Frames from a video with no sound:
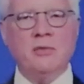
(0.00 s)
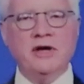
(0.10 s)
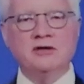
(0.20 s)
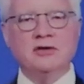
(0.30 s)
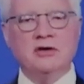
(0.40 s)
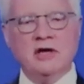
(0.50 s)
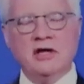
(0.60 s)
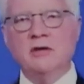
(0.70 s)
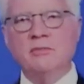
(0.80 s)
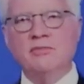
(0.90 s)
picture
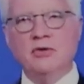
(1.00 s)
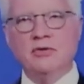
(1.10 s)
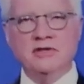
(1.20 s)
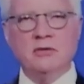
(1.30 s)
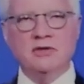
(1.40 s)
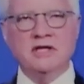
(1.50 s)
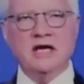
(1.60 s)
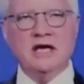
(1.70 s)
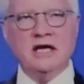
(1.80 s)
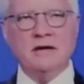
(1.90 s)
and the approach that we're
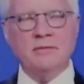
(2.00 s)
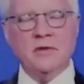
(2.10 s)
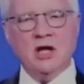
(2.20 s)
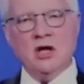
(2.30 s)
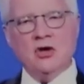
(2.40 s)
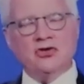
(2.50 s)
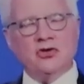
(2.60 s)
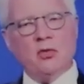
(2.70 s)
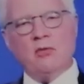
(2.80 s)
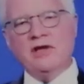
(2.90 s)
taking.
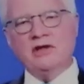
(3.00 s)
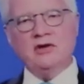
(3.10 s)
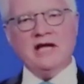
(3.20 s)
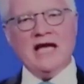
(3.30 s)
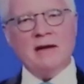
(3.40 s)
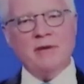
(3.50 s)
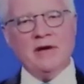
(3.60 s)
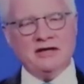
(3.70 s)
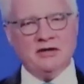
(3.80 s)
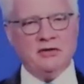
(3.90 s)
So when we look at
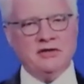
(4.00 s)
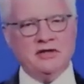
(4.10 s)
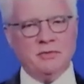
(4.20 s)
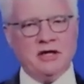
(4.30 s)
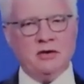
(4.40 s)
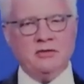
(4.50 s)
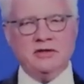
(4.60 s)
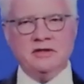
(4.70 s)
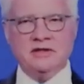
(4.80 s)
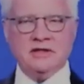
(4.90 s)
bacterial
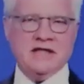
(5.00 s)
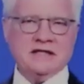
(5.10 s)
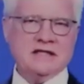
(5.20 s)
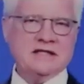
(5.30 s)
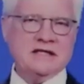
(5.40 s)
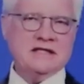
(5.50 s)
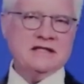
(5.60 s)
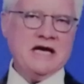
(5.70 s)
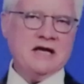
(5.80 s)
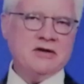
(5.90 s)
dysbiosis, as I said,
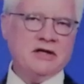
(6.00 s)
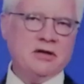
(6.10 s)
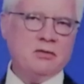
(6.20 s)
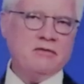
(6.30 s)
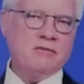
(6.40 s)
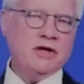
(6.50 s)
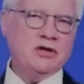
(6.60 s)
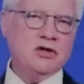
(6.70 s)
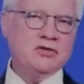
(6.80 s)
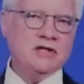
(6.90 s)
standardly we've
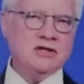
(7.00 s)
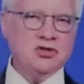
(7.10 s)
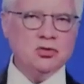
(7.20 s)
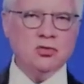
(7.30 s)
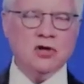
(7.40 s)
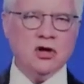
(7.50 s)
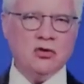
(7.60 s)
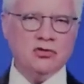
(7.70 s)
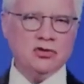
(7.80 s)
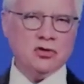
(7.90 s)
been using stool
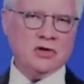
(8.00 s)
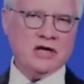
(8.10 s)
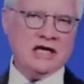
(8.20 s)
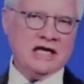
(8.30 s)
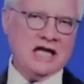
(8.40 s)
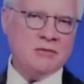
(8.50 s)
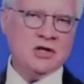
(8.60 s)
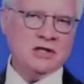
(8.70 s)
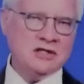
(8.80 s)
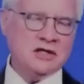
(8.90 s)
culture. When I came
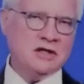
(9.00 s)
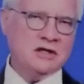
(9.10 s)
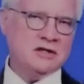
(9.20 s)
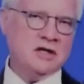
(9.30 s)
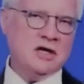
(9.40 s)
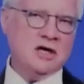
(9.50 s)
into this,